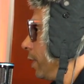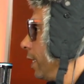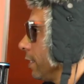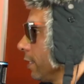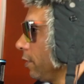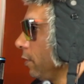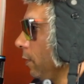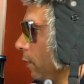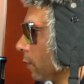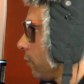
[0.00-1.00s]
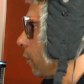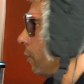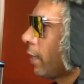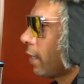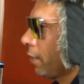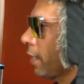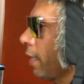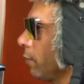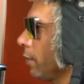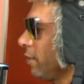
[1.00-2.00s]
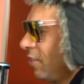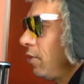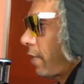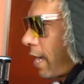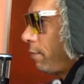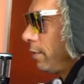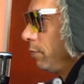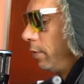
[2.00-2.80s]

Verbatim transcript: but like you don't talk about it on camera you know what happens